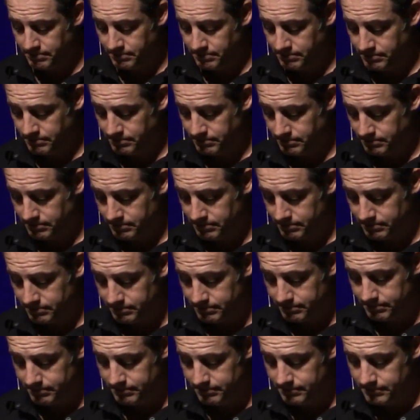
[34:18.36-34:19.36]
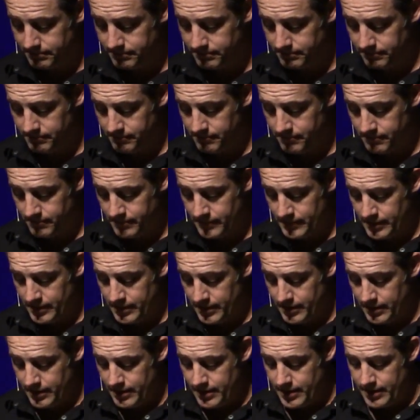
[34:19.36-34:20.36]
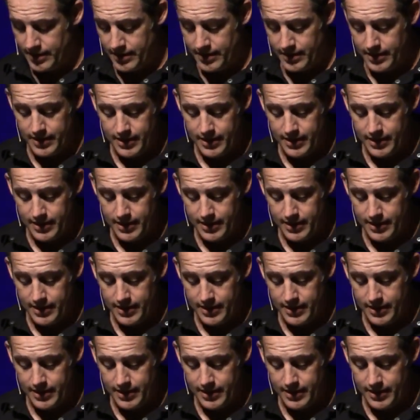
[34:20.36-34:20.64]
(silence)